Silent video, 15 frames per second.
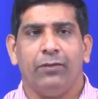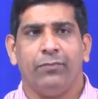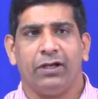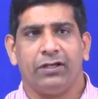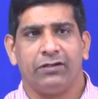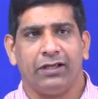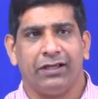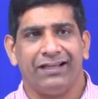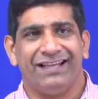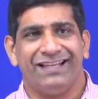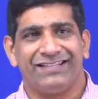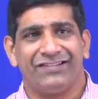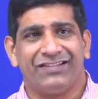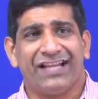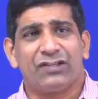But
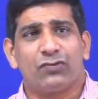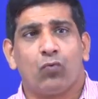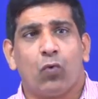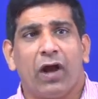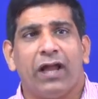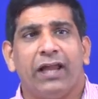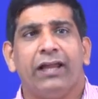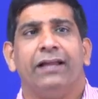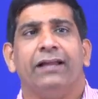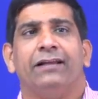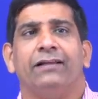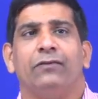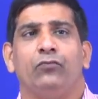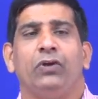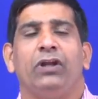so that is why
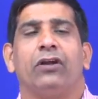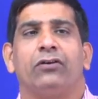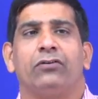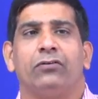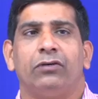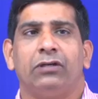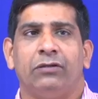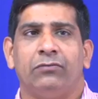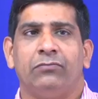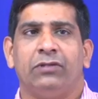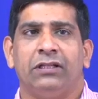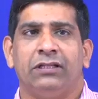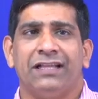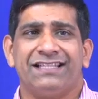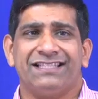
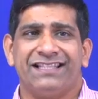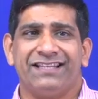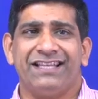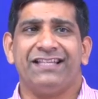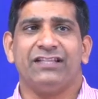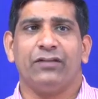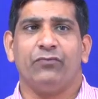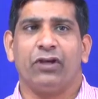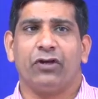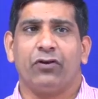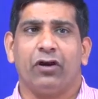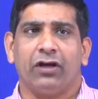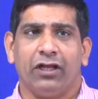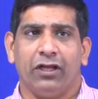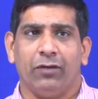that is the reason we are
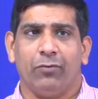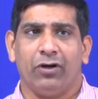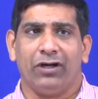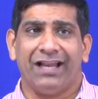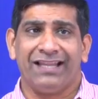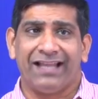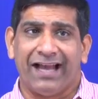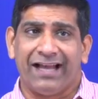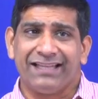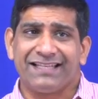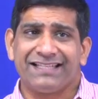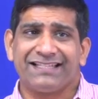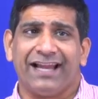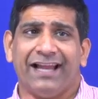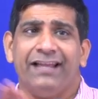talking about. And the
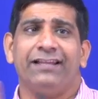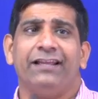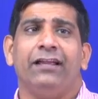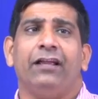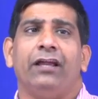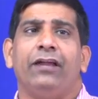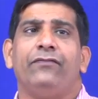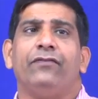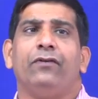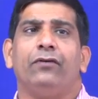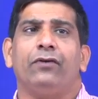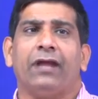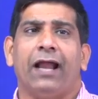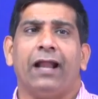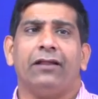other side, if you
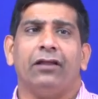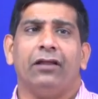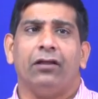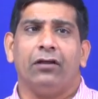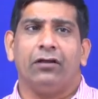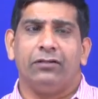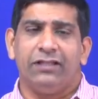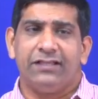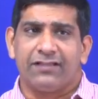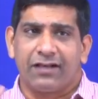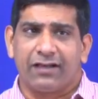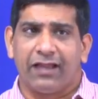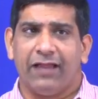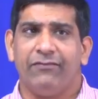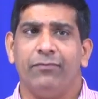look at, these
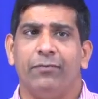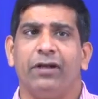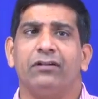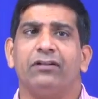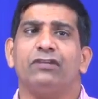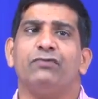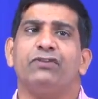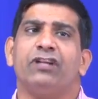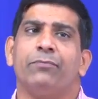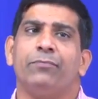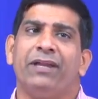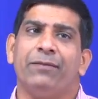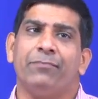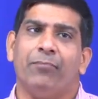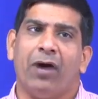are heavy metals which are
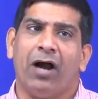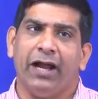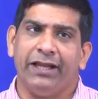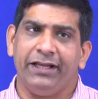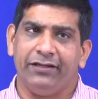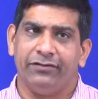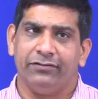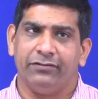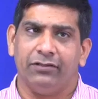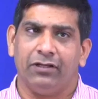being mined